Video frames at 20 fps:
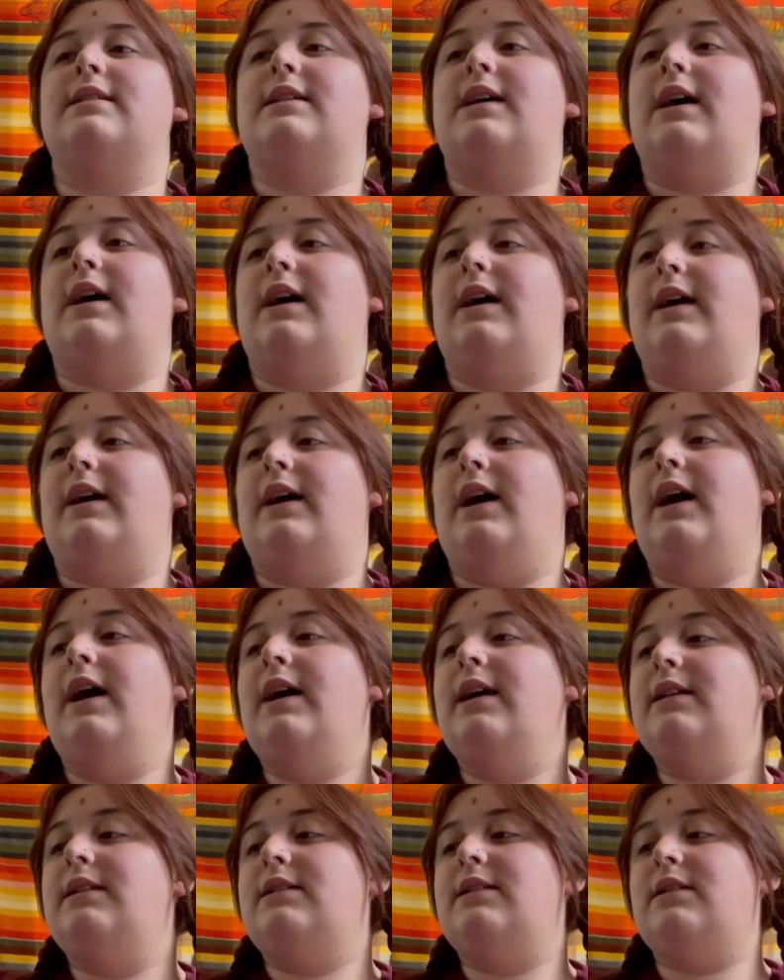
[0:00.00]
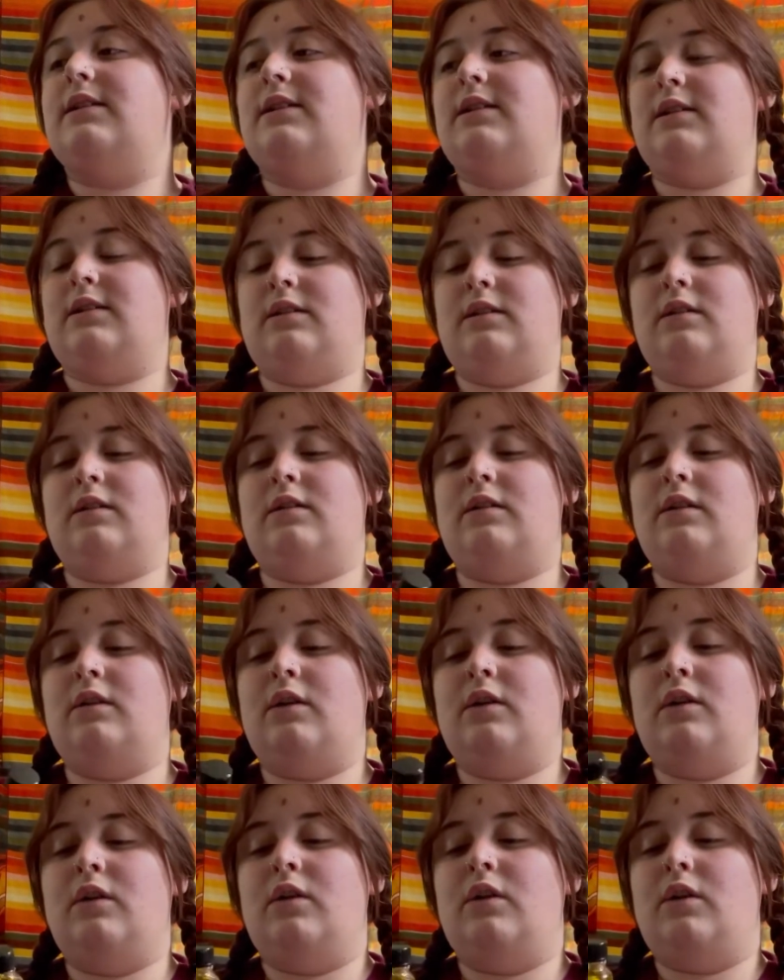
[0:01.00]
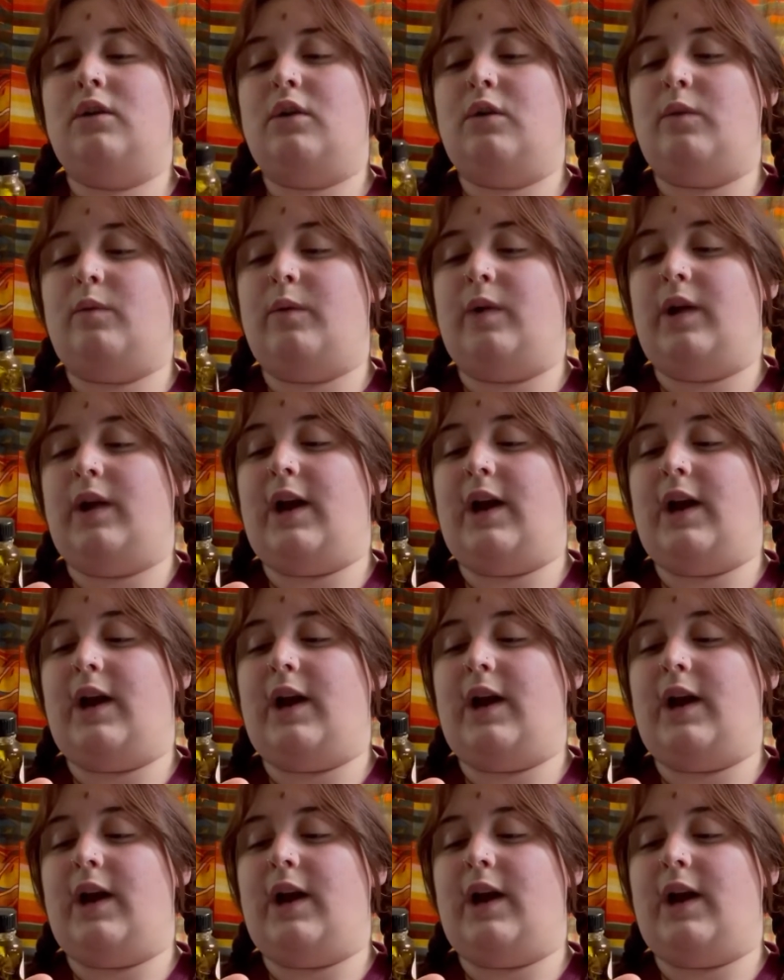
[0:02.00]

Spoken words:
I got were,